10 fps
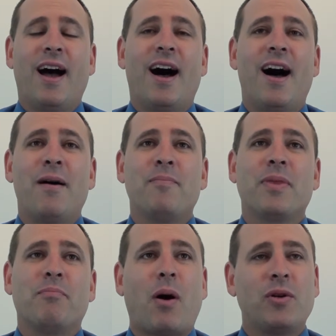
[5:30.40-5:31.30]

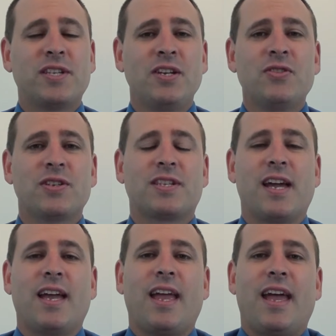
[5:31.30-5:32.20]
But what's
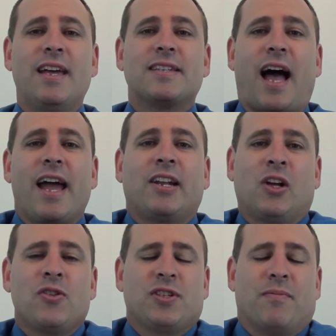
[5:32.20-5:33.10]
interesting is I
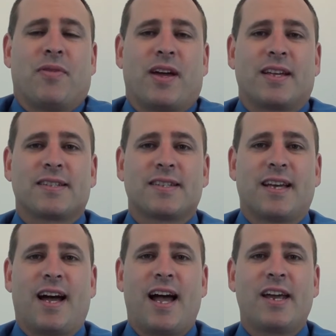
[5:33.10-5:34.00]
learned some things.
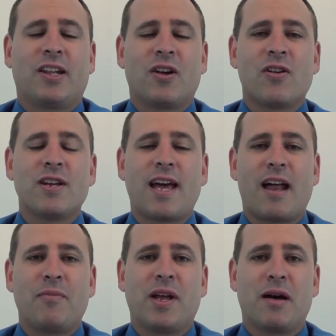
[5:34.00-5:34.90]
I learned
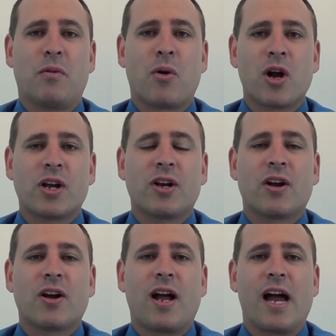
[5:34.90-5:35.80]
how to become a
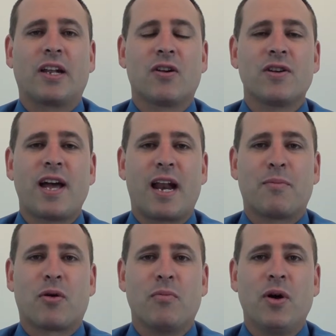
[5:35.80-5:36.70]
marketer. I learned how to
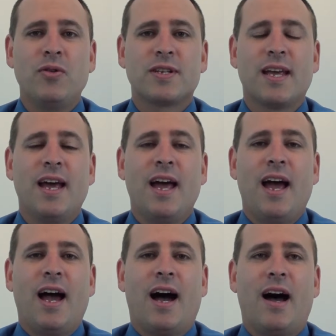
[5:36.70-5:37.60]
promote.
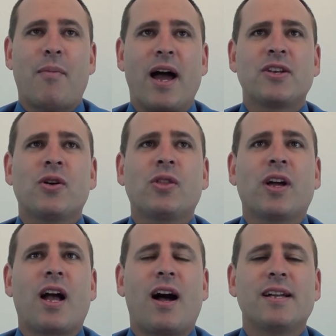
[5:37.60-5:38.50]
I took the
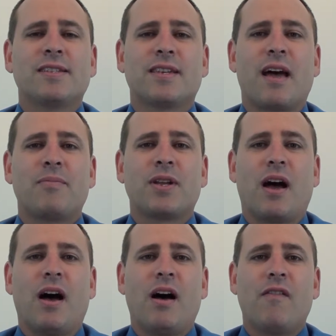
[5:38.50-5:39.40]
concept
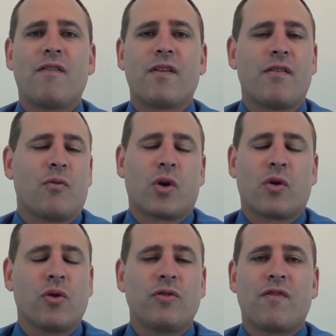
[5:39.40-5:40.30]
of
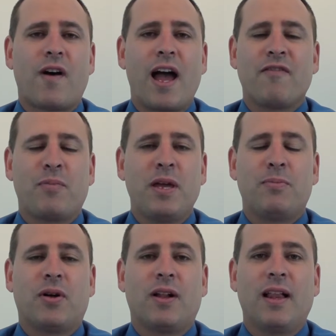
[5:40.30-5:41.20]
recruit 5
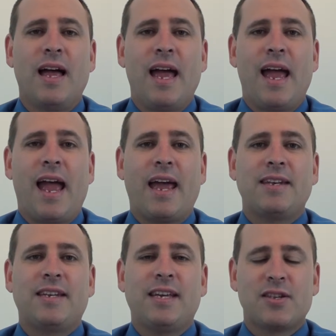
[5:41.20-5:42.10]
people
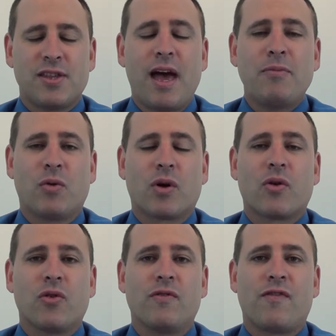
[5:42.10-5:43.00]
and teach them to
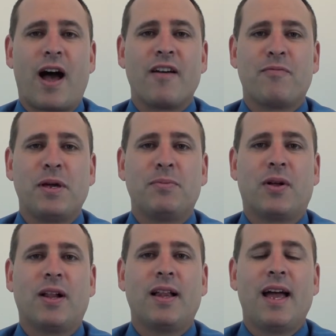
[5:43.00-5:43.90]
recruit 5
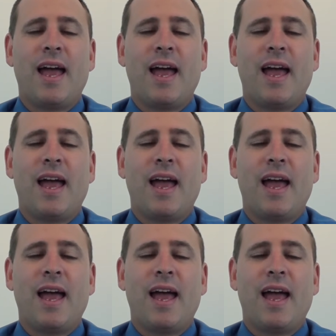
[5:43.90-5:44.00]
people.